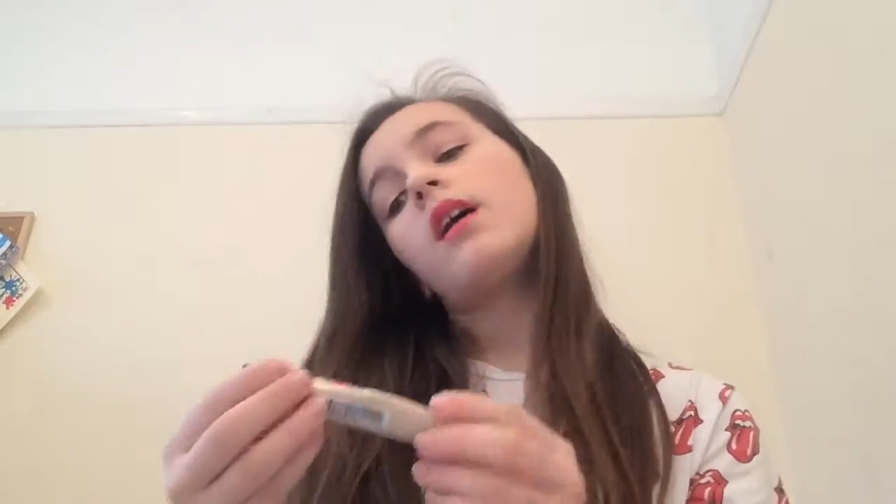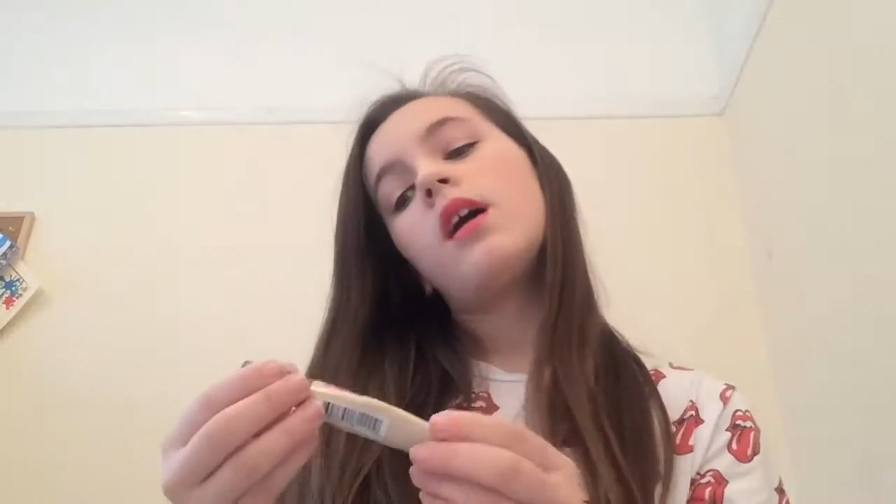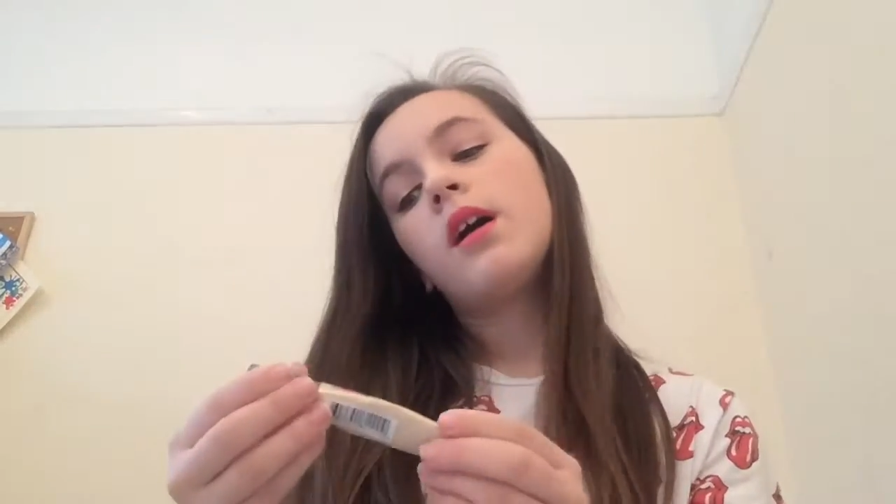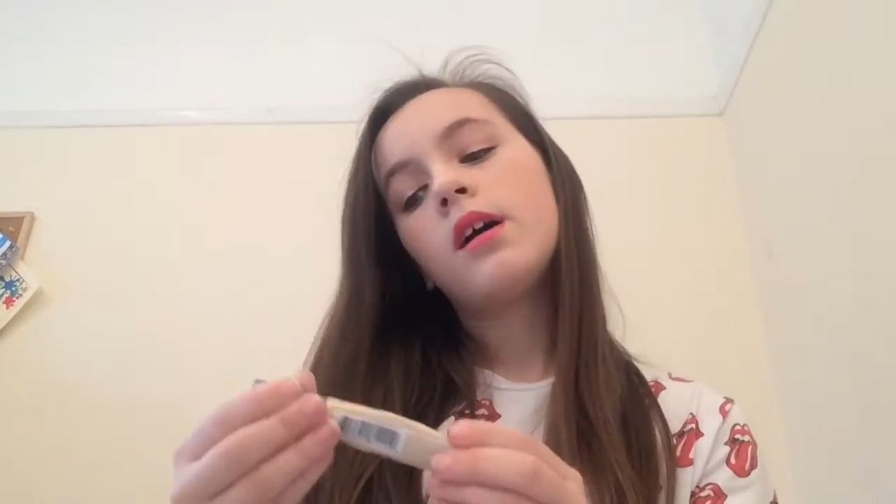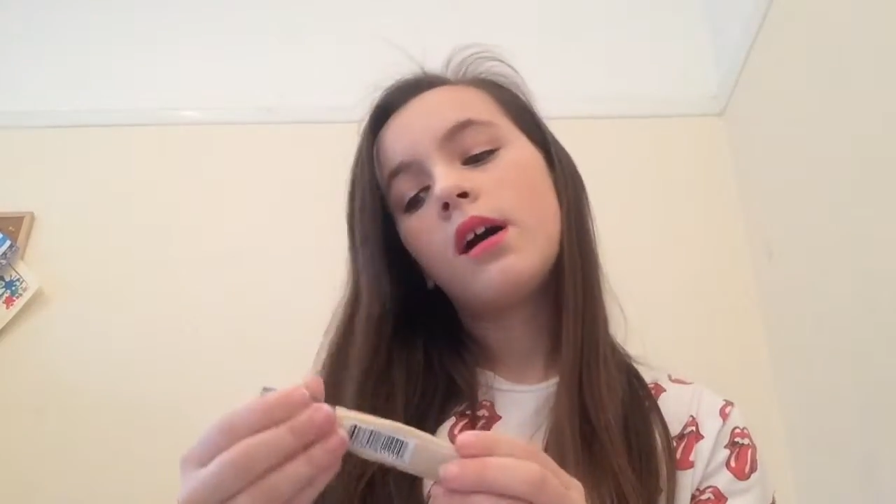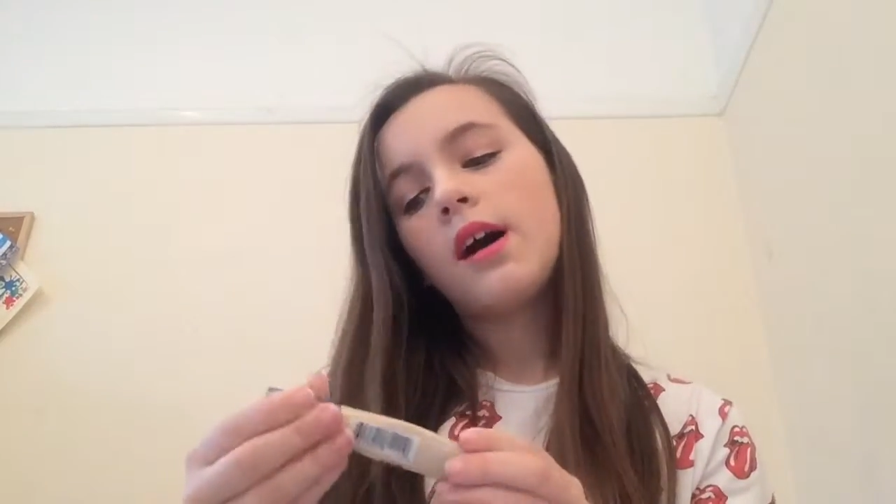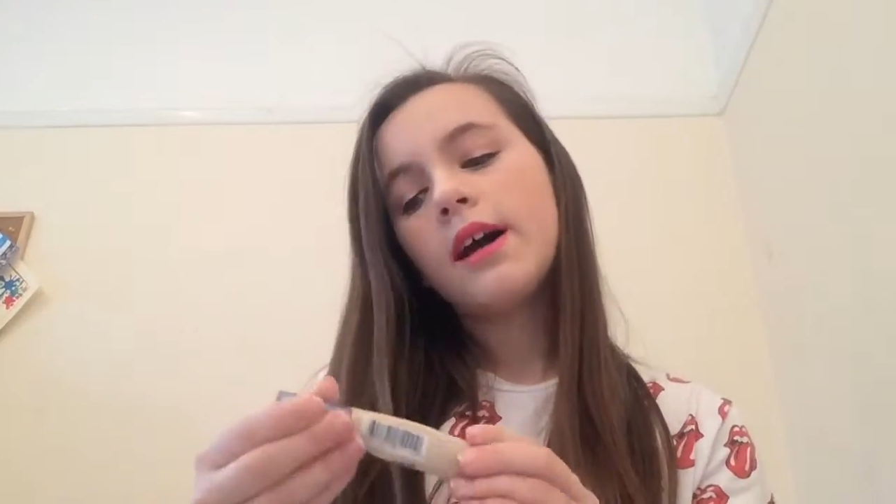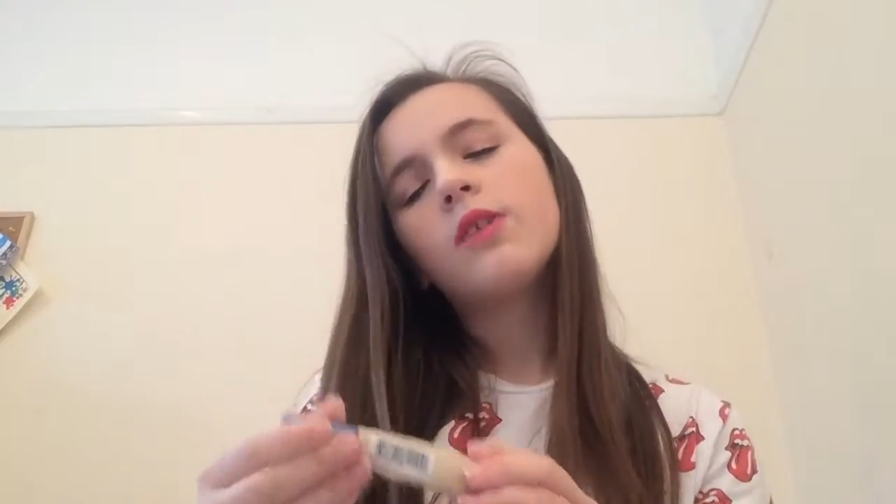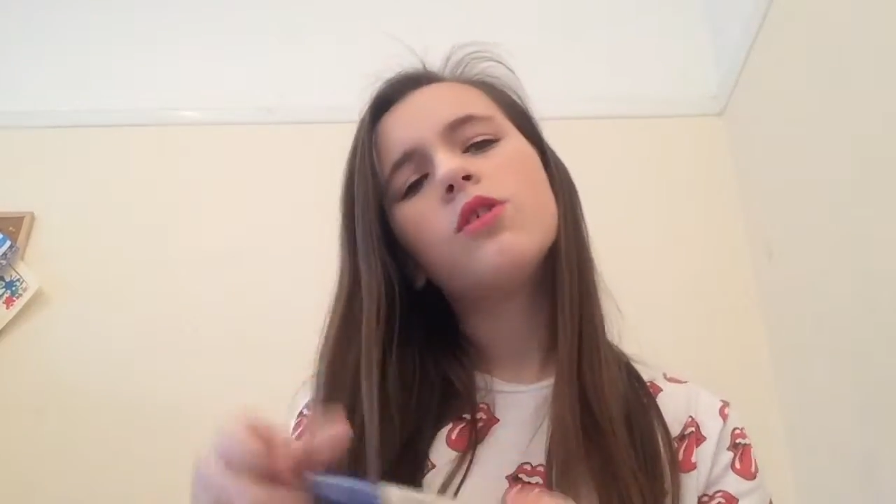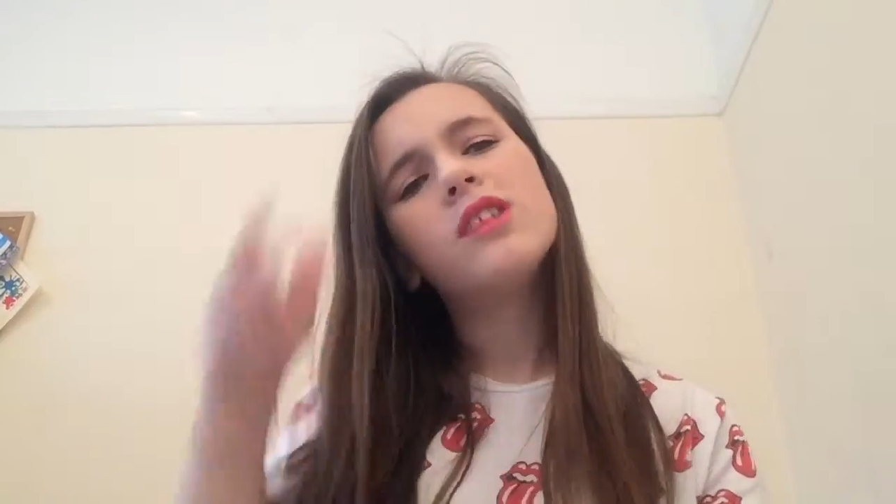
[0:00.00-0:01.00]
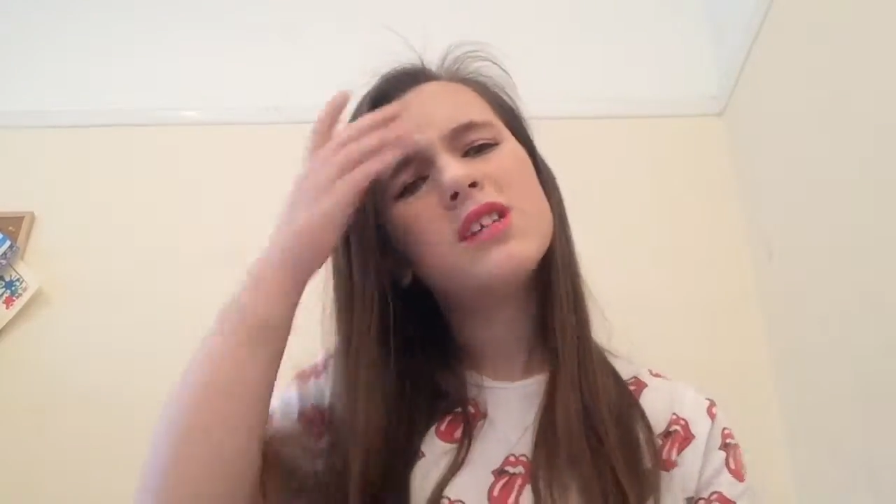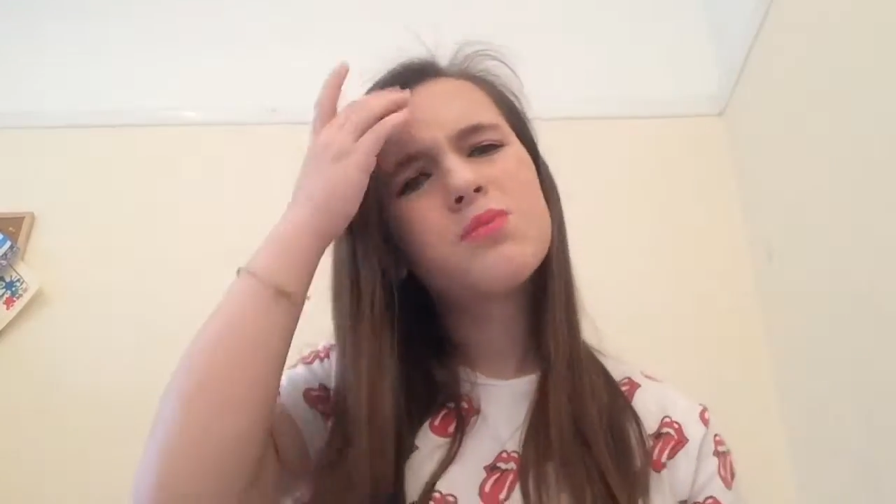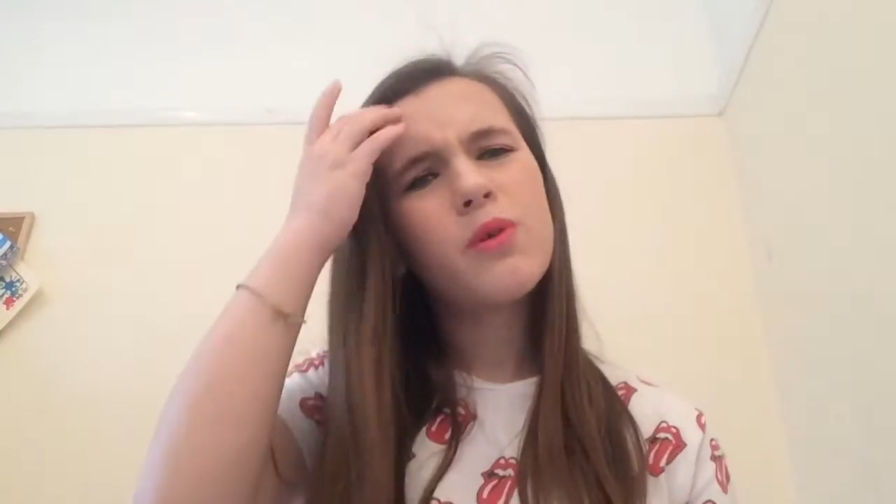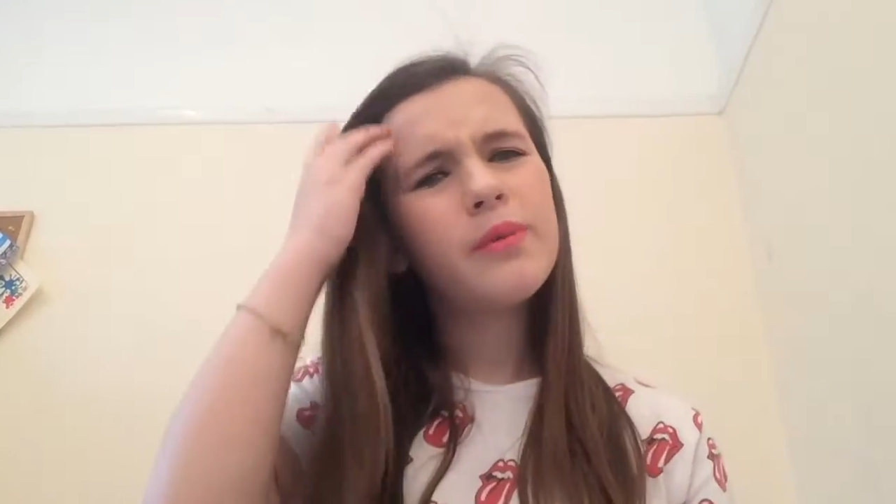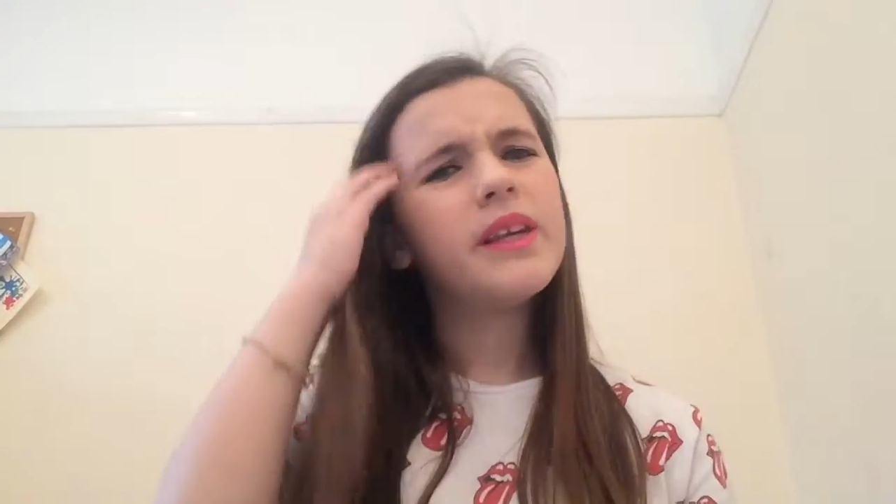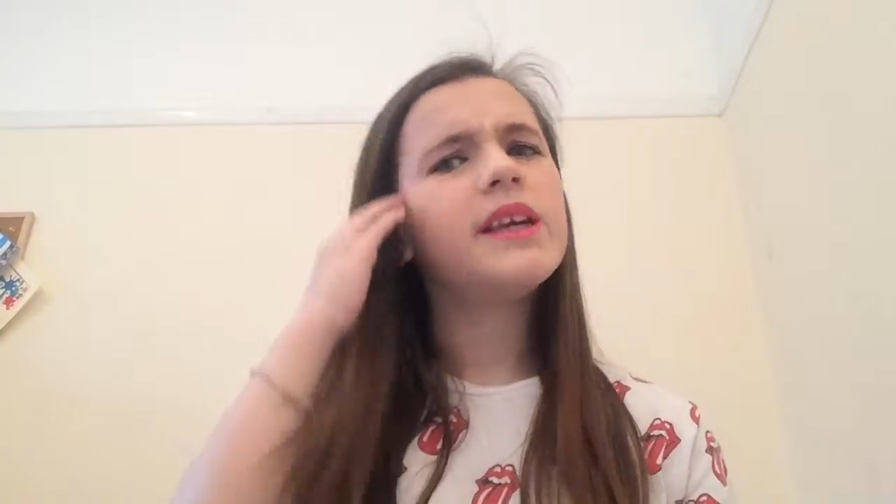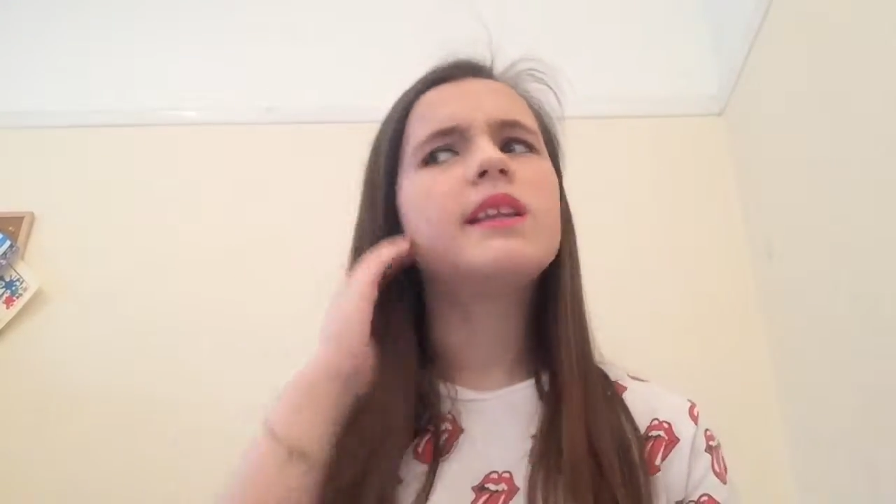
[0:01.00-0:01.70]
I got this probably